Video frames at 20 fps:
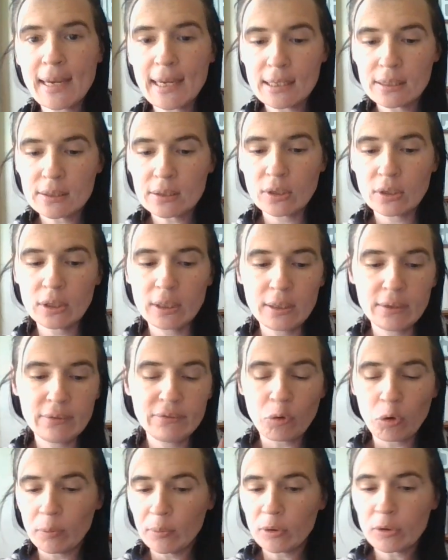
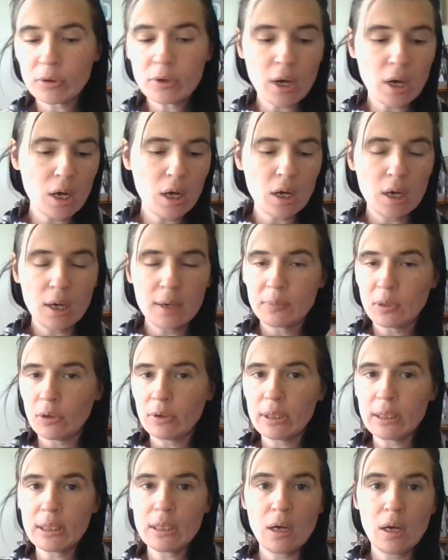masculine, former cop,
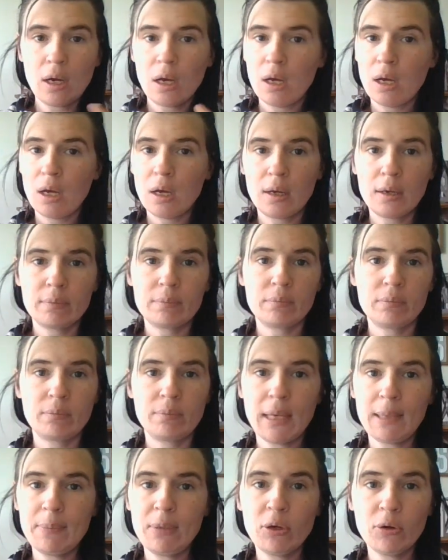dirty cop.
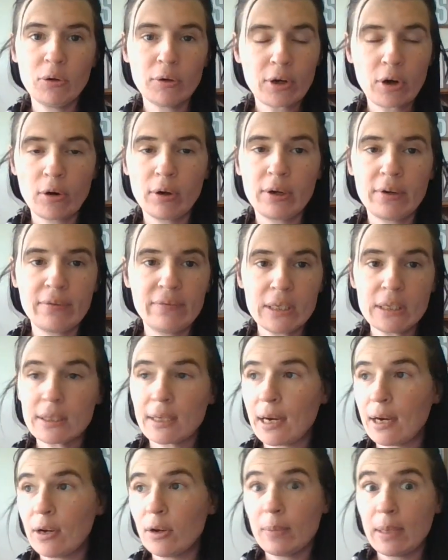Maybe you're a current
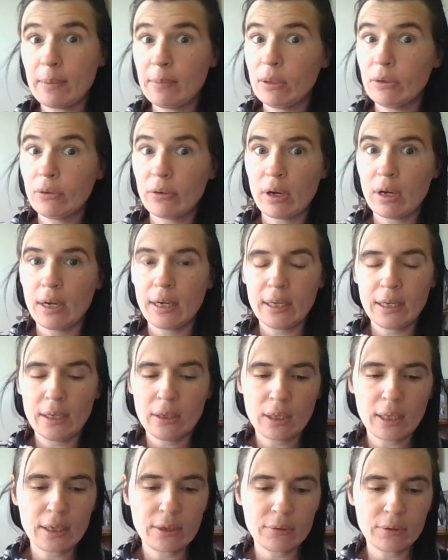investigator, maybe you're not.
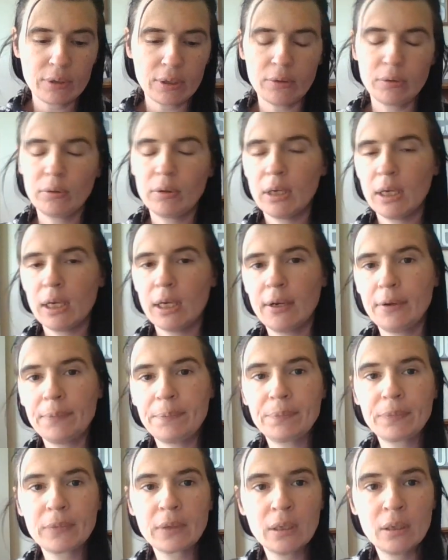Hell, I don't know. Um,
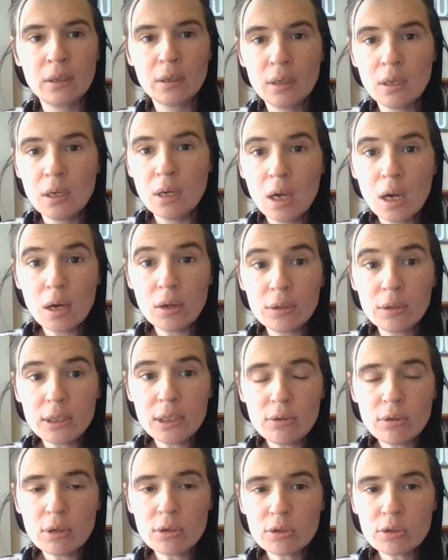
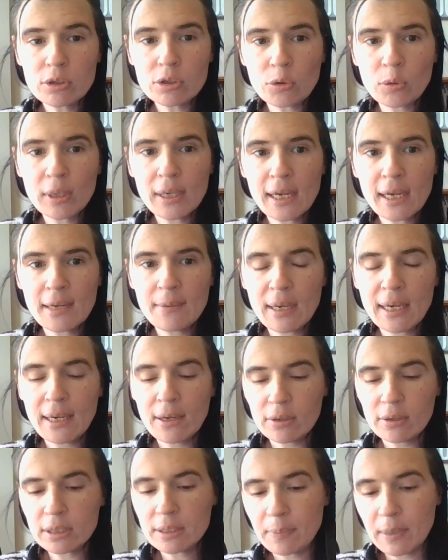only you know your story, not
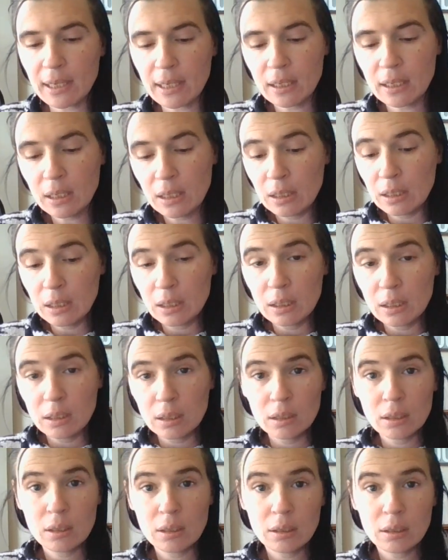anybody else. But
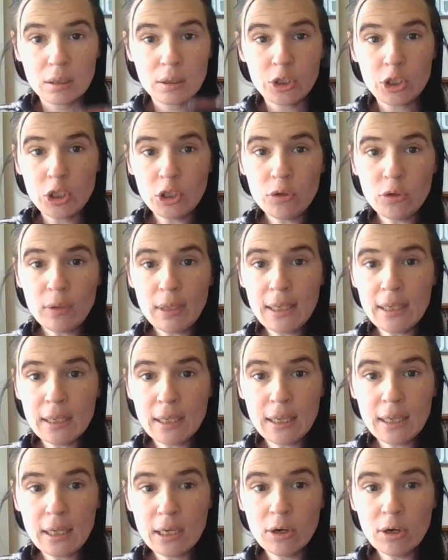you need to